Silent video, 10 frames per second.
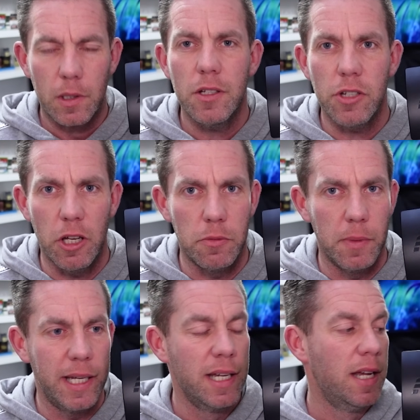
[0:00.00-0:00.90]
Excuse
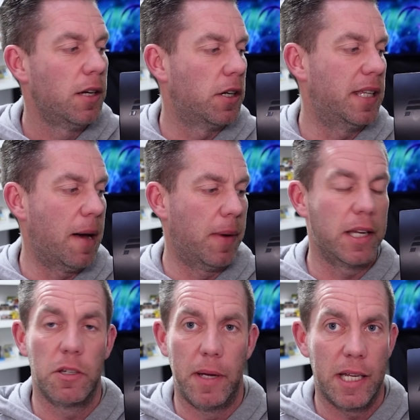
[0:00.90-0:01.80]
me, because that
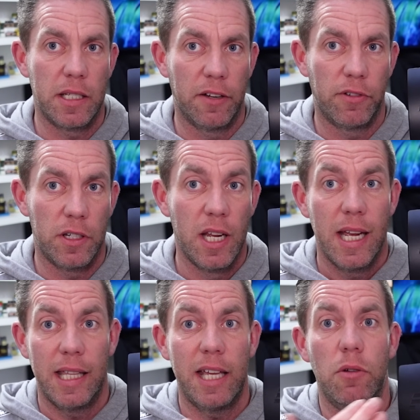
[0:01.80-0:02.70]
makes the biggest difference.
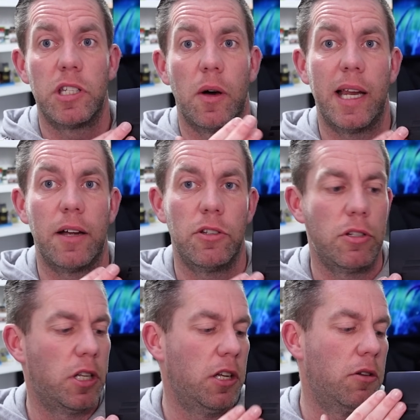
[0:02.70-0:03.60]
It then also allows you
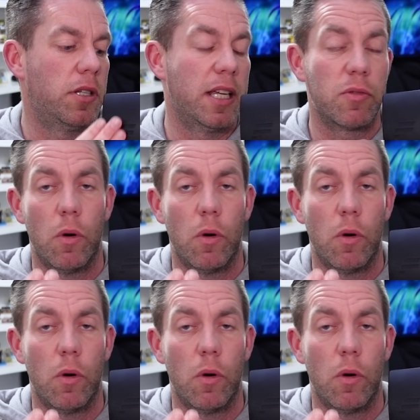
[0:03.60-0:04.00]
to use this